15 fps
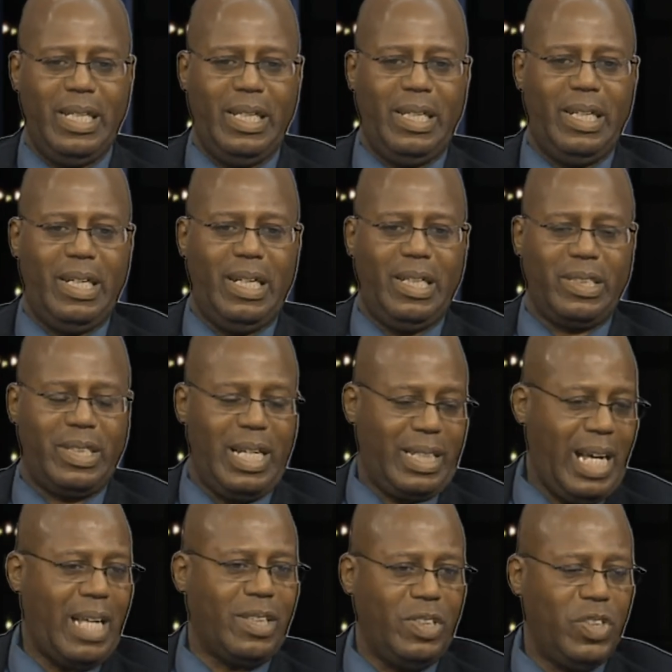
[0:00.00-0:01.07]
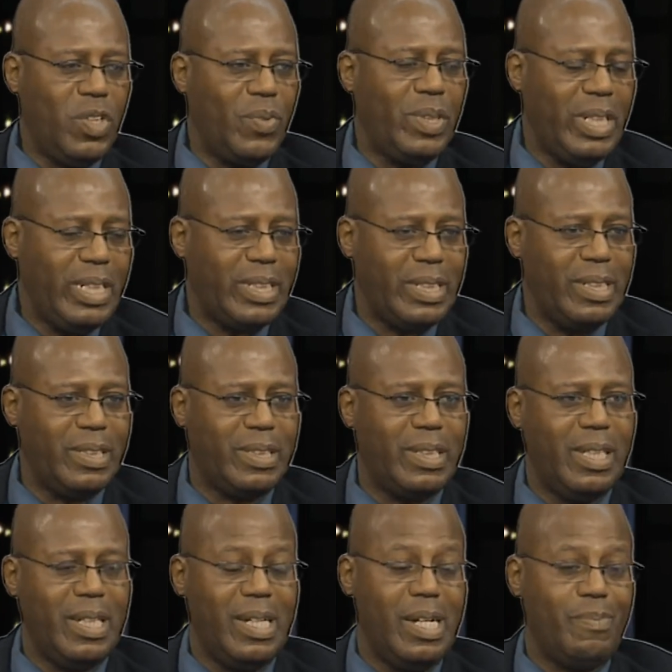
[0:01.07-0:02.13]
to kind of new
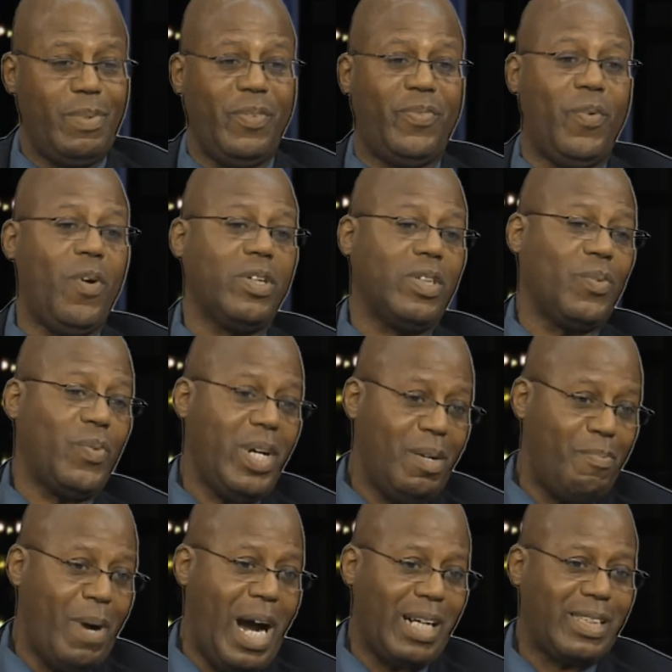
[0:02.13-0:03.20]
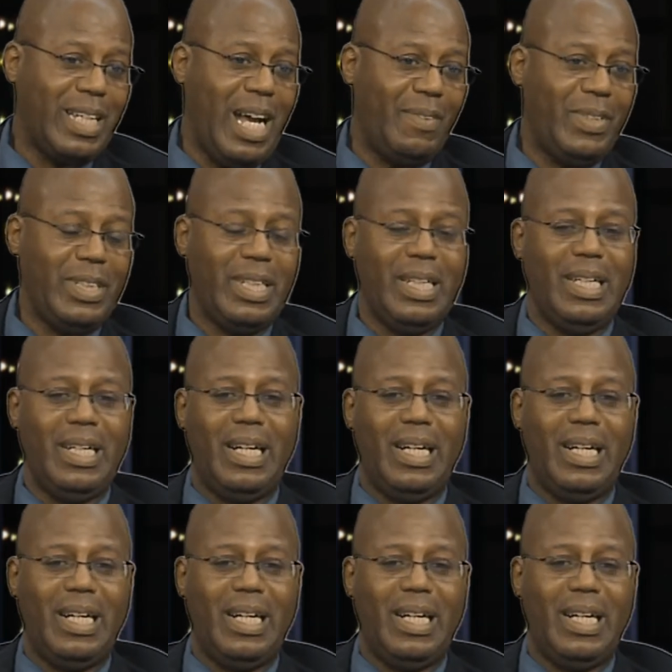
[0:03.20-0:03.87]
releases before the red box have it,